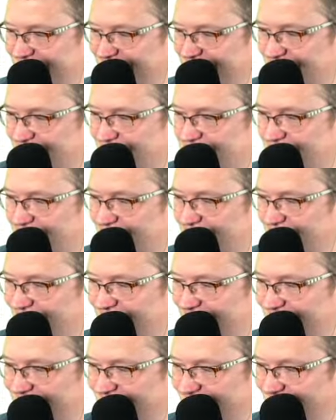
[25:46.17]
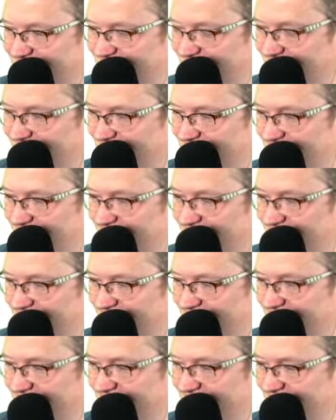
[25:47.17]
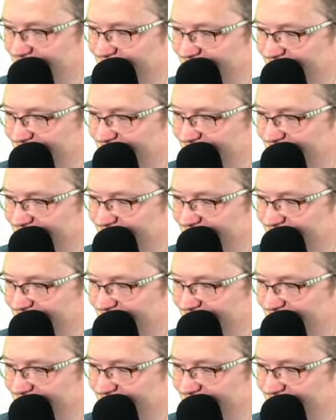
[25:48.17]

So Charlie got it right on the head.